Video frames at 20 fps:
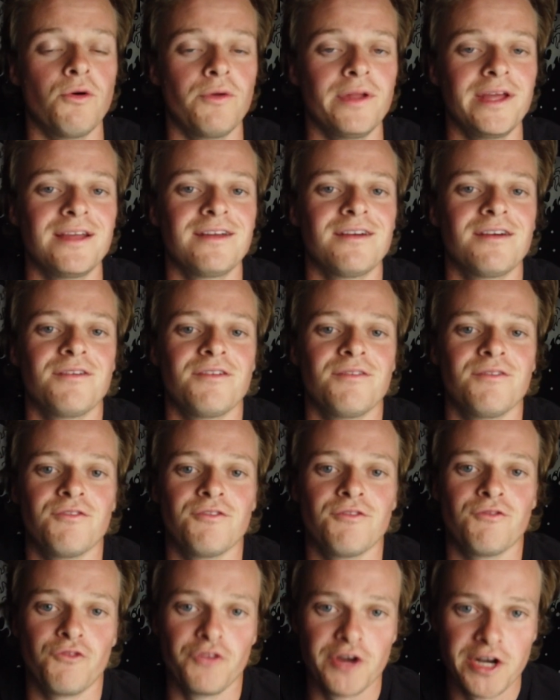owning
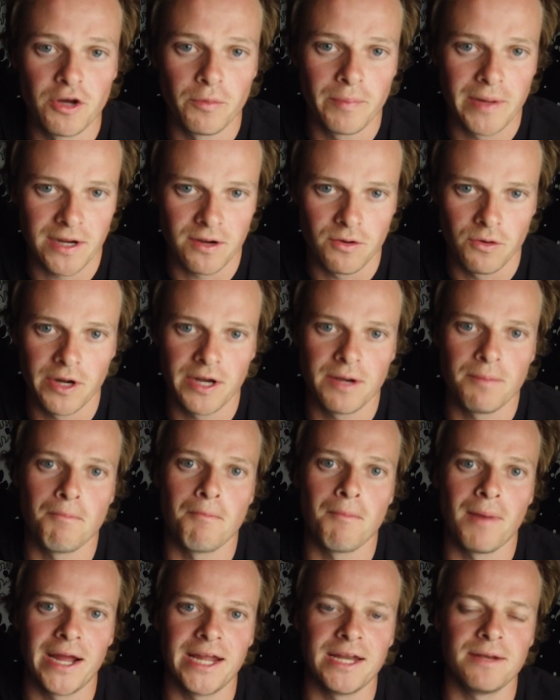real Bitcoin
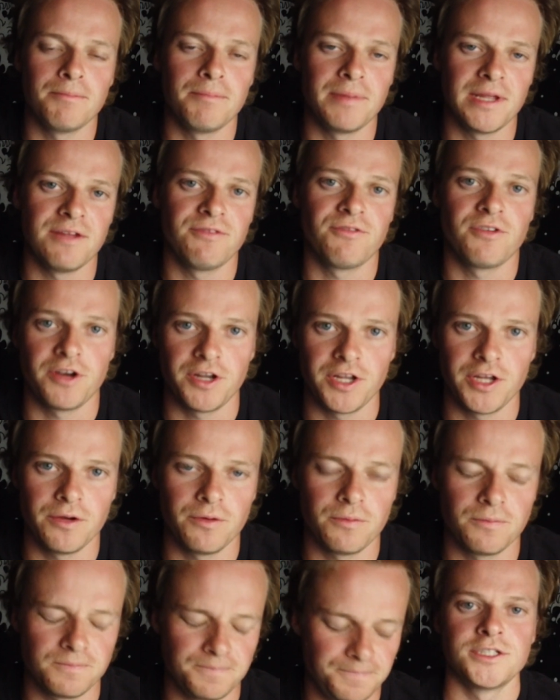might be for
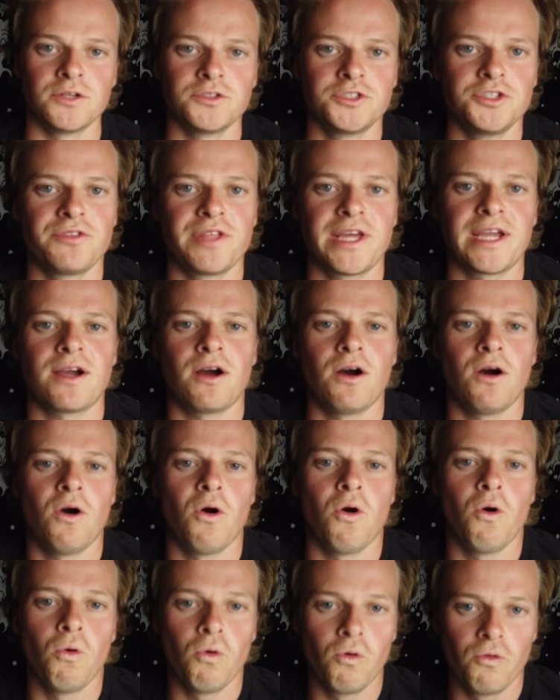you. Don't you think
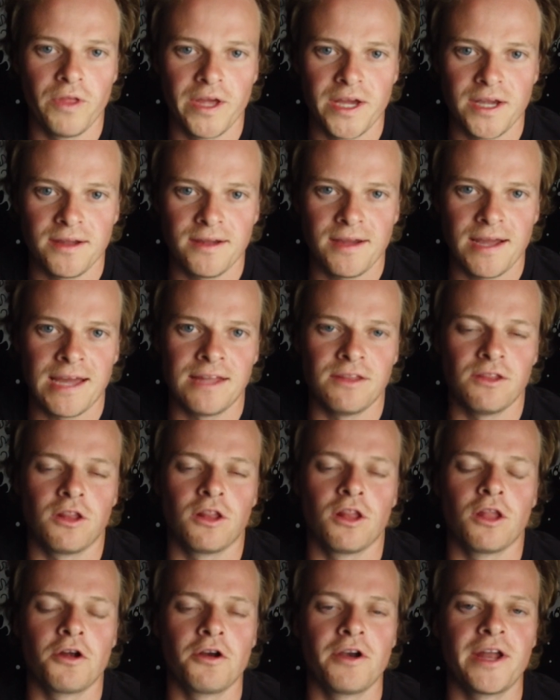holding
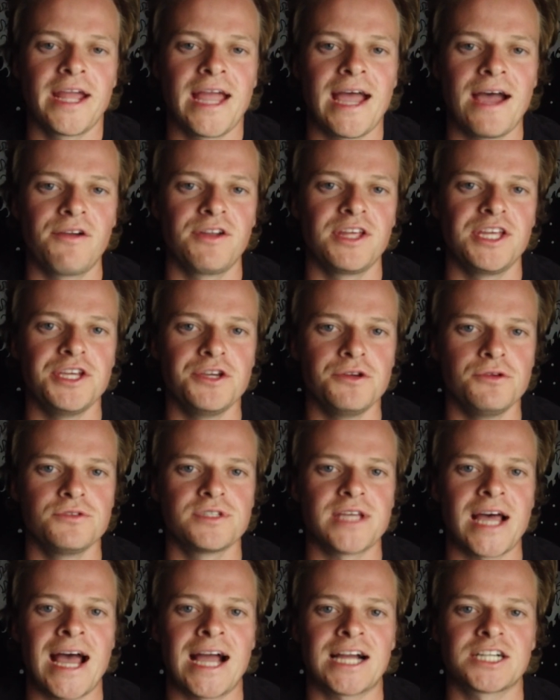and learning how to
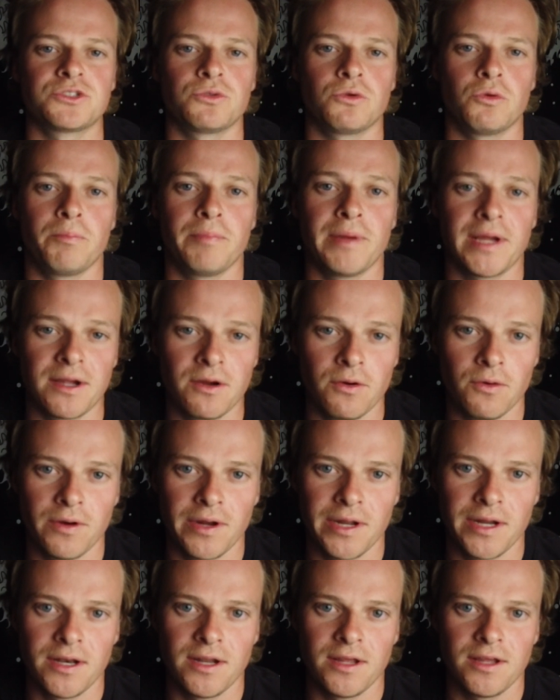use actual
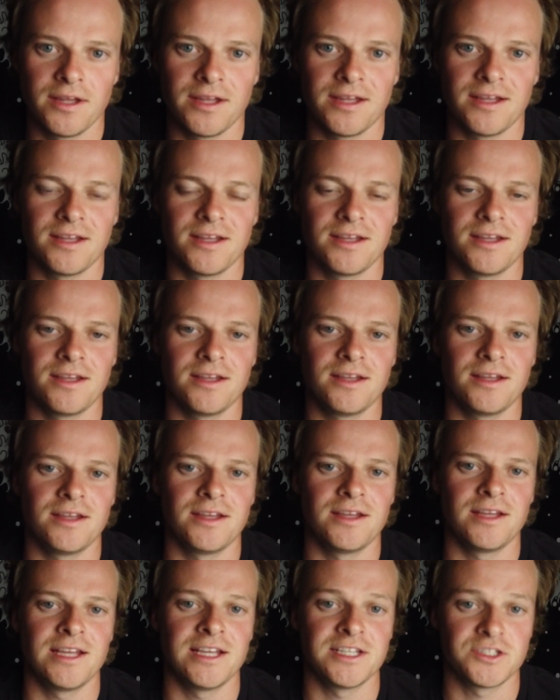Bitcoin
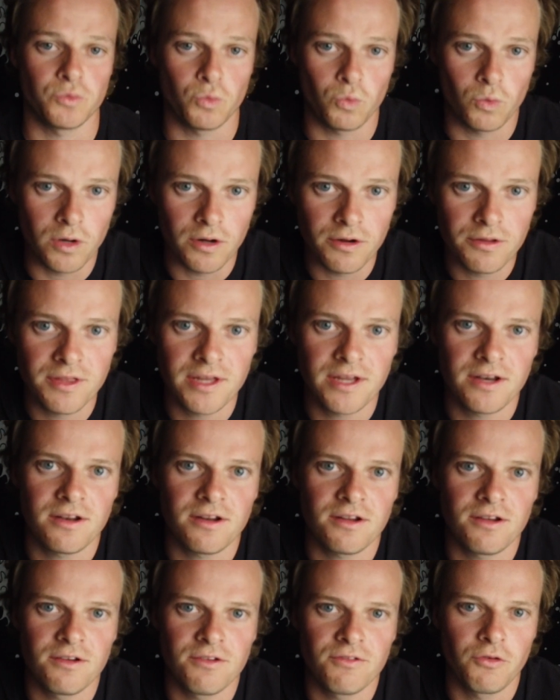is worth
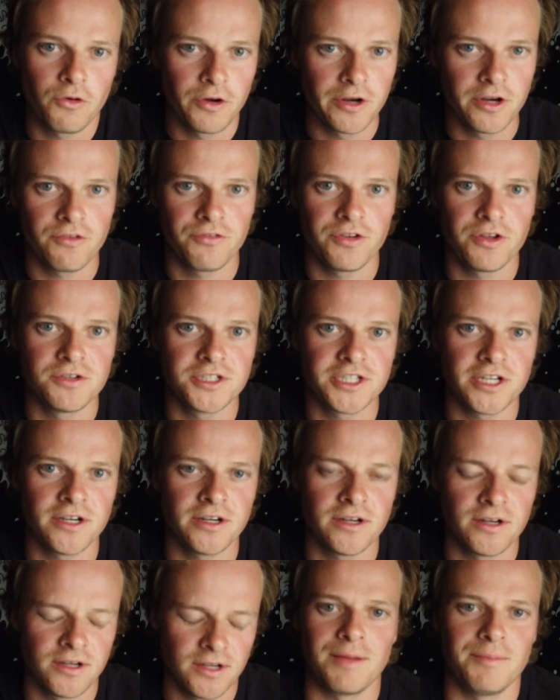it for your
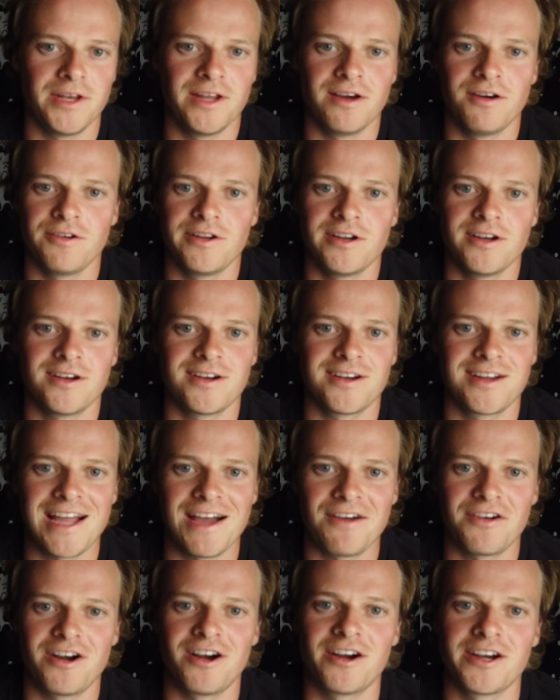future? Let me know your
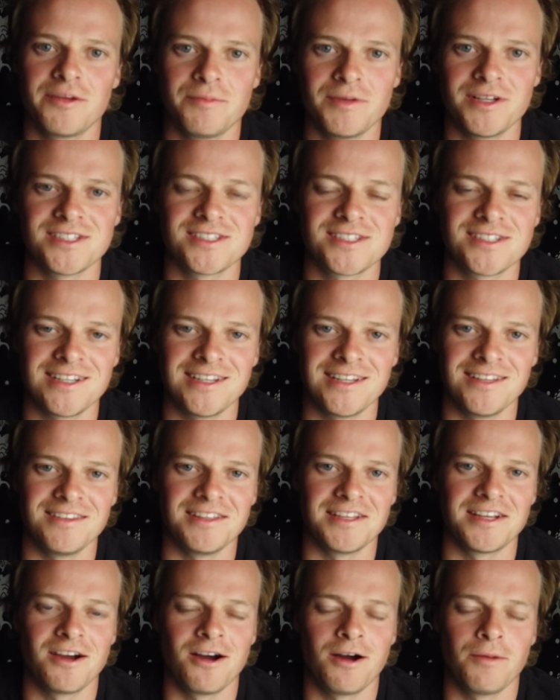counter arguments
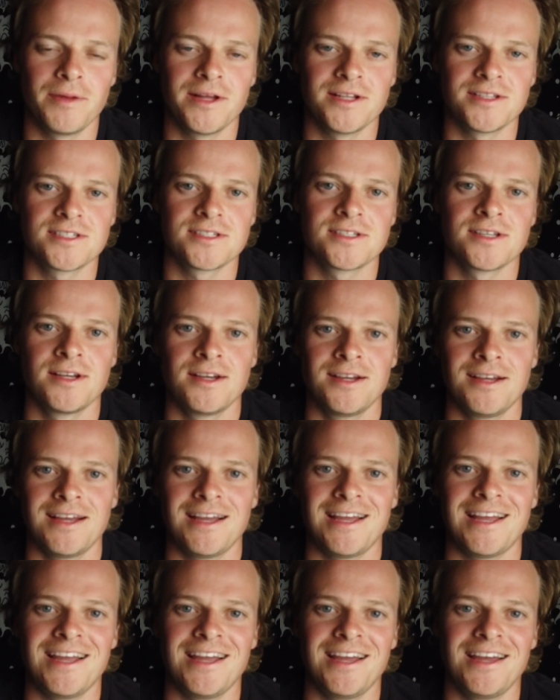in the comments.
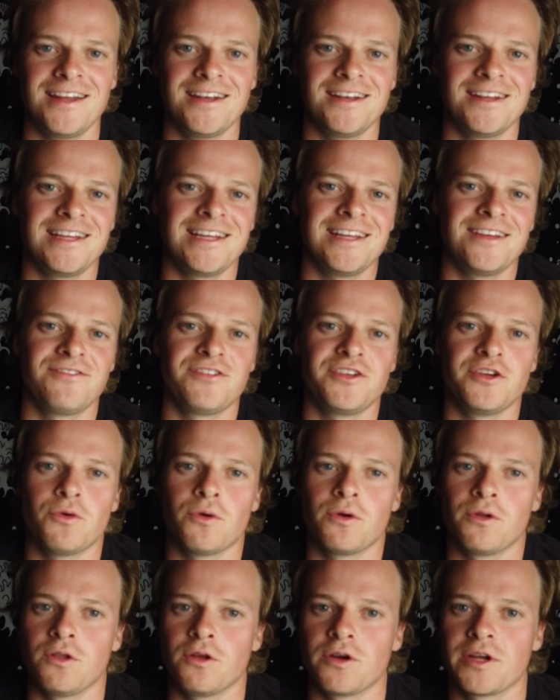And if
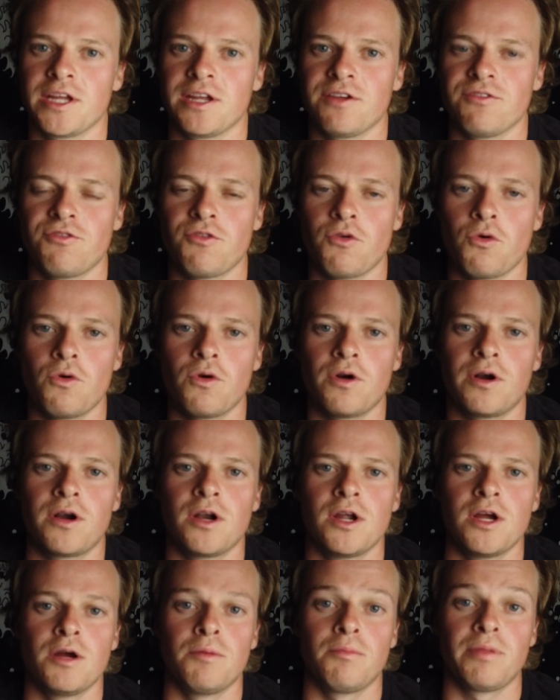you're looking
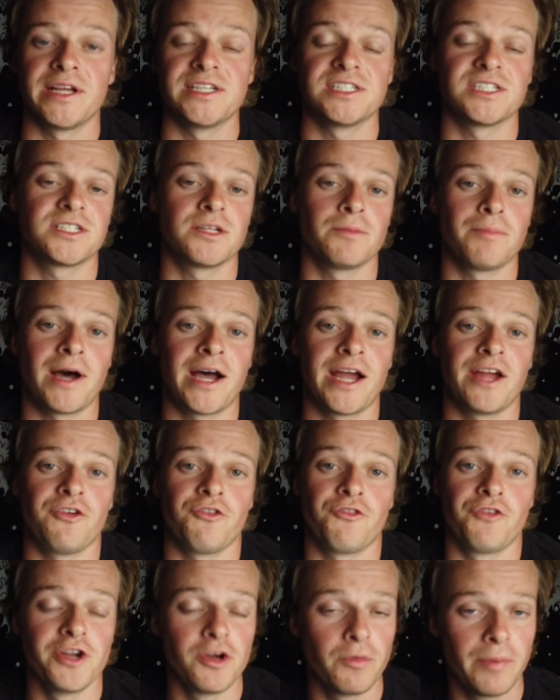for places to buy
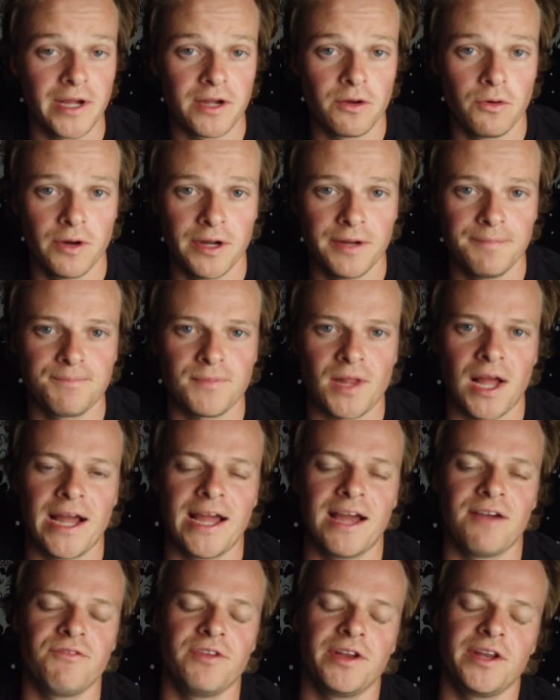real Bitcoin,
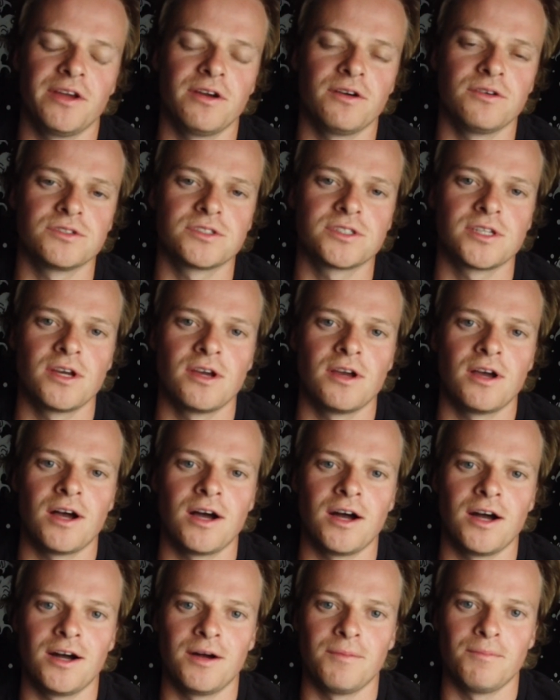I have videos
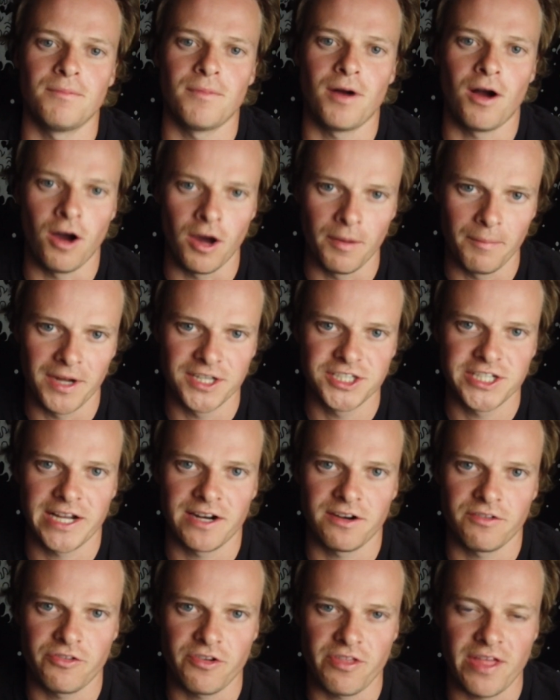on my
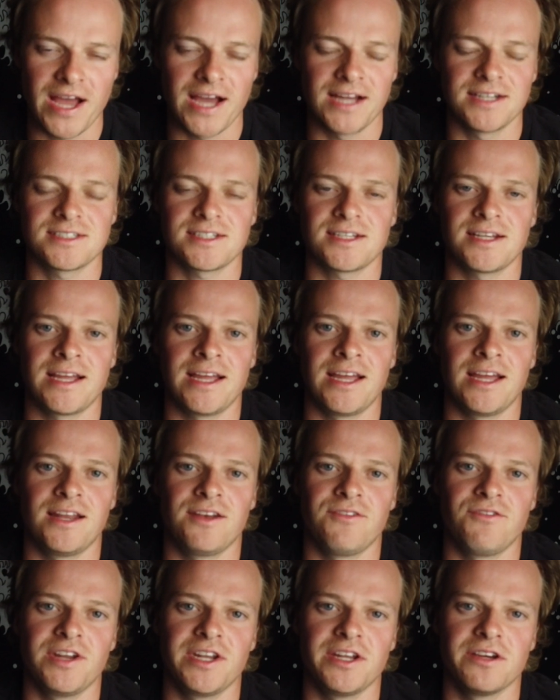channel for that,
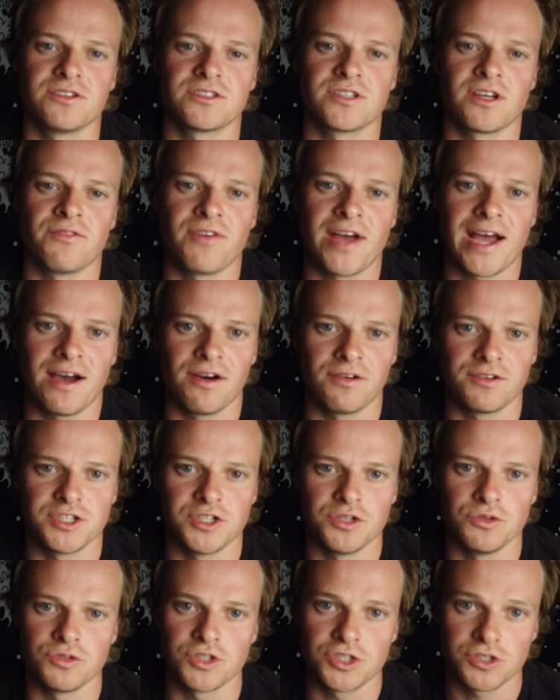and videos of how
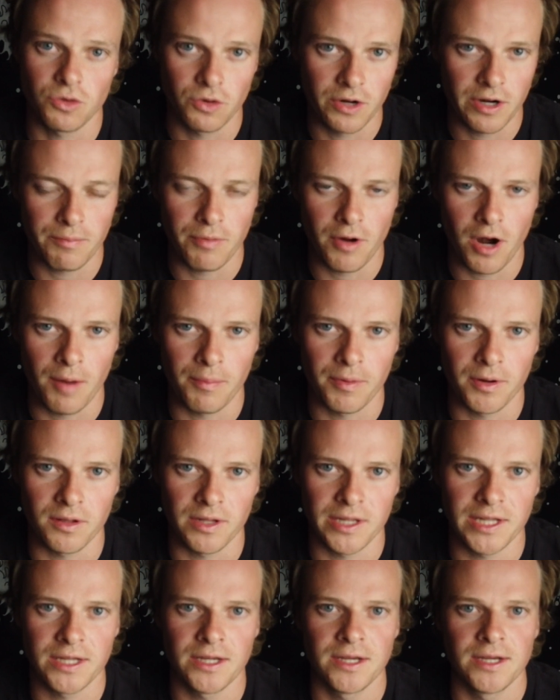to store it
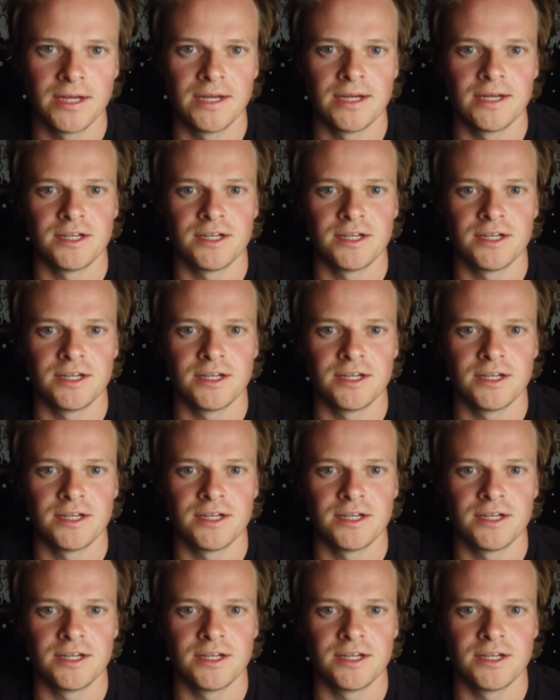properly.